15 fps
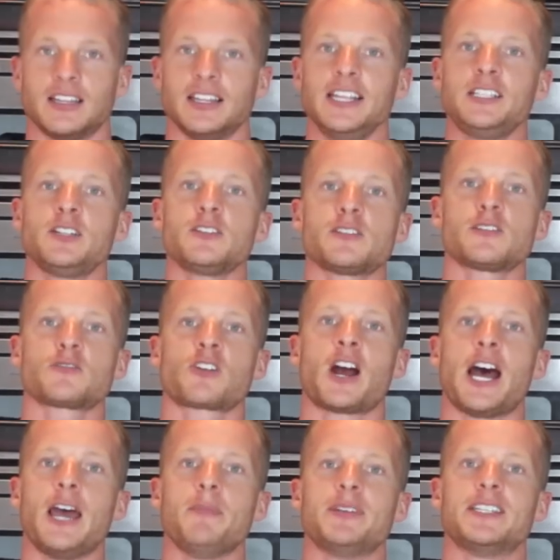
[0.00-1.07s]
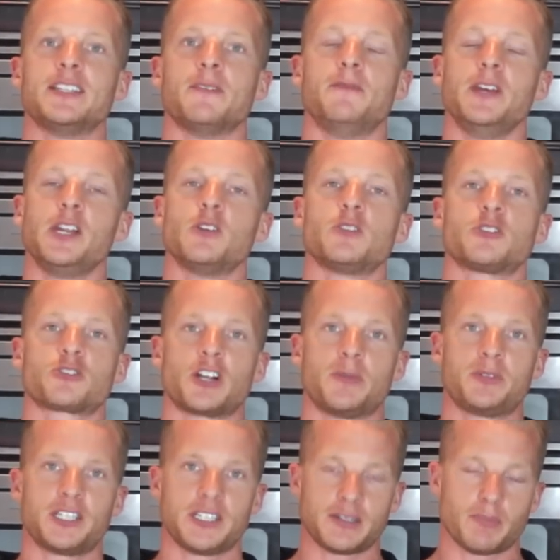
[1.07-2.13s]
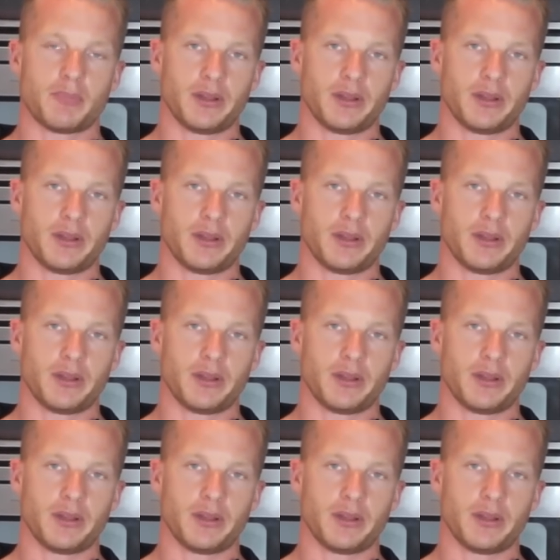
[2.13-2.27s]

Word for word: Link to subscribe is in the video description